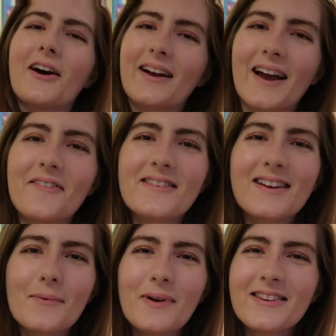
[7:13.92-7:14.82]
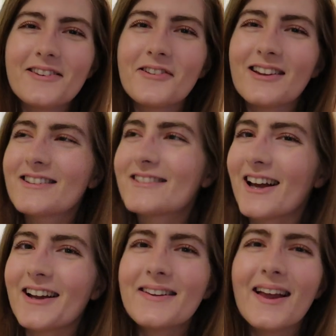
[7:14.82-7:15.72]
I got everything on my to-do list
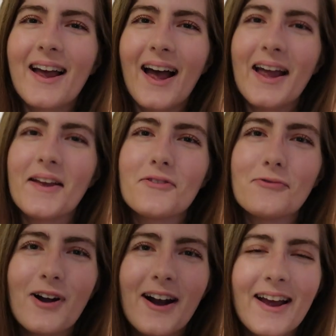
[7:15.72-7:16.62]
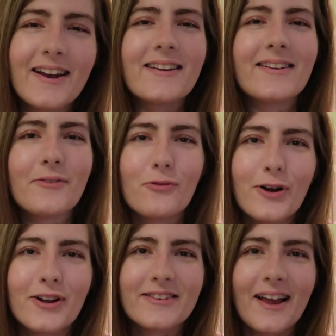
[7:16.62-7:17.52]
done. I even read,
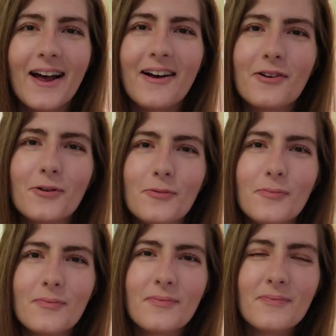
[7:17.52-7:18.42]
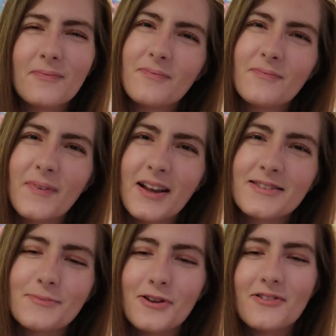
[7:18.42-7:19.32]
worked out, made
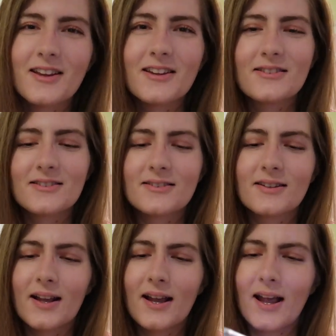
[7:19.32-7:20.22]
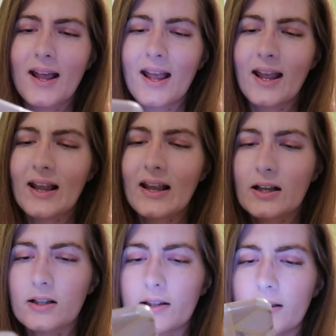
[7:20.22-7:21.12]
smoothies,
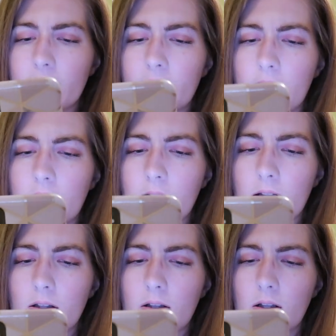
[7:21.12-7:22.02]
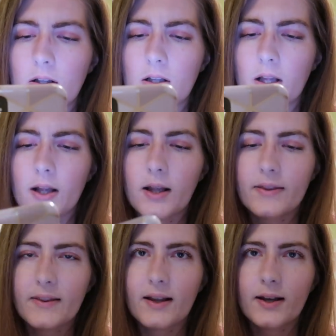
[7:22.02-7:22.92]
and
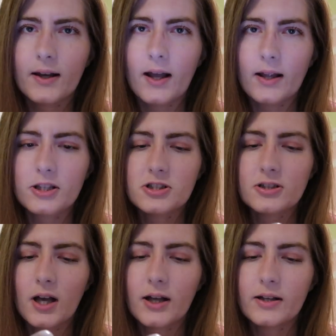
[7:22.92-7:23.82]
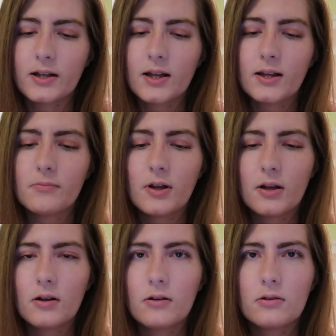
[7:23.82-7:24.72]
I think I just got an
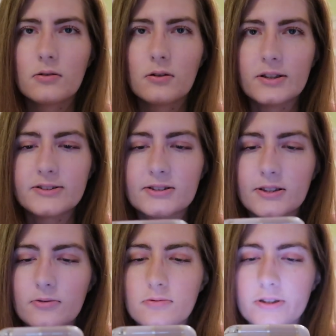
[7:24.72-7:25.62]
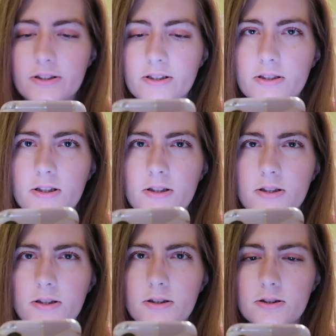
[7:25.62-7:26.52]
email. Let's see what it
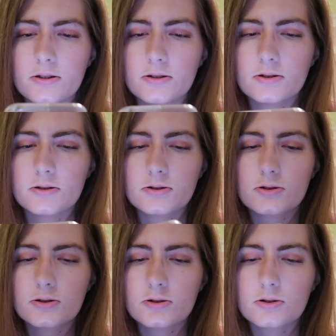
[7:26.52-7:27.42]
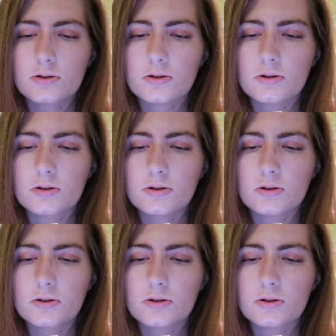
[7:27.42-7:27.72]
is.